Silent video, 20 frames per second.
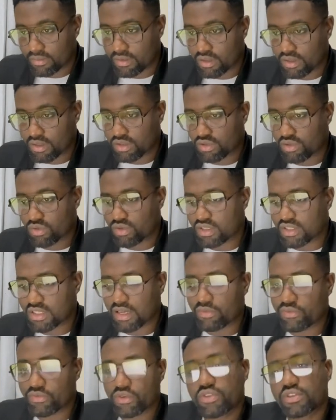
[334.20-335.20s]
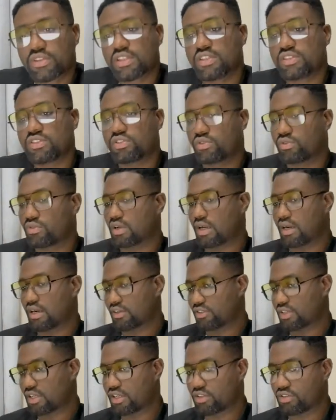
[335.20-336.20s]
So these are few things you can
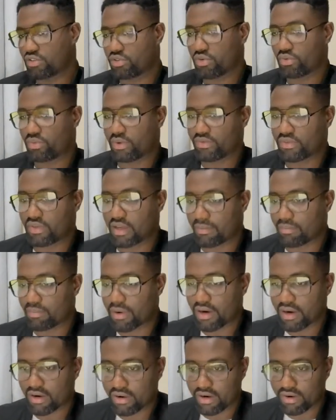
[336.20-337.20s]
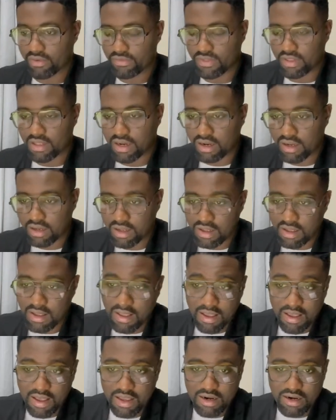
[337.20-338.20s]
actually do with the paragraph tag.
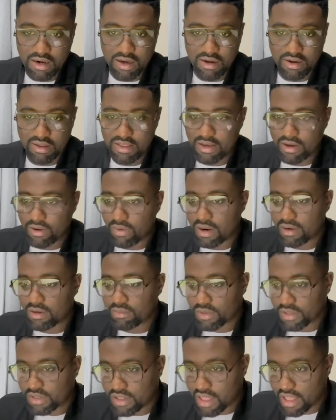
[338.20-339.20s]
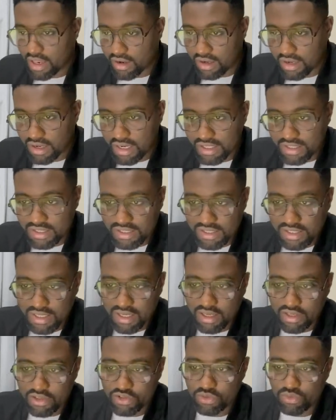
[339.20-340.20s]
And yeah, one more thing, let's say
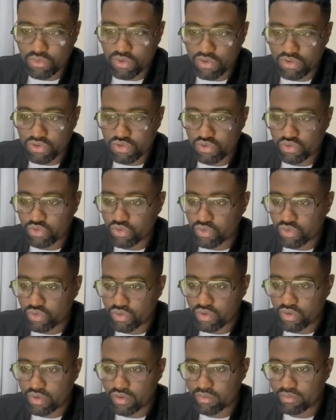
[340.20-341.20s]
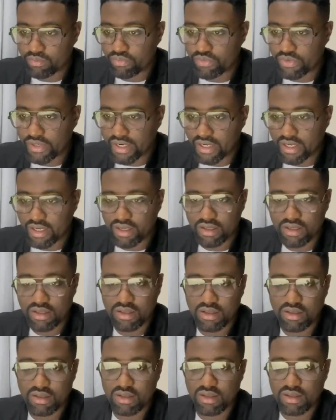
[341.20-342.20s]
you want to break
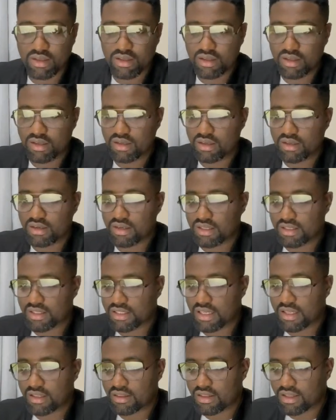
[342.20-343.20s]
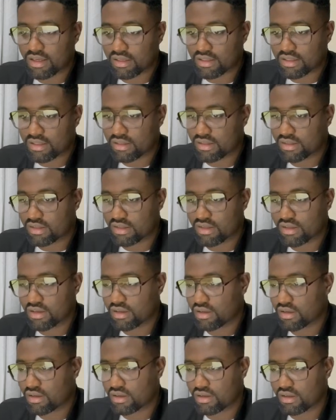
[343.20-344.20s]
the sentence
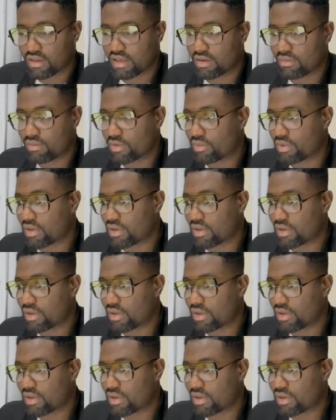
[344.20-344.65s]
and maybe